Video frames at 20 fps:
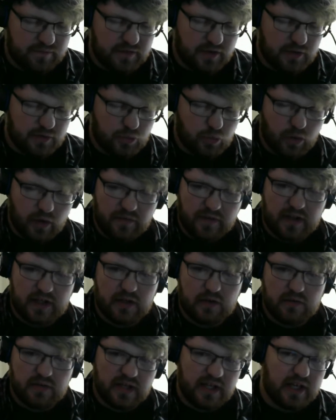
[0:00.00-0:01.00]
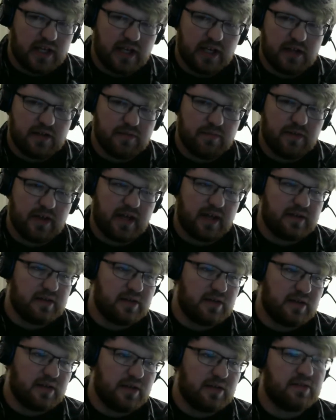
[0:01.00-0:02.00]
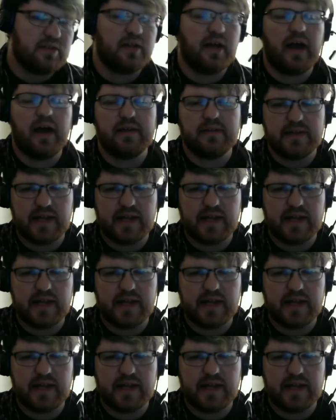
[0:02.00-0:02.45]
there's one that you need that is not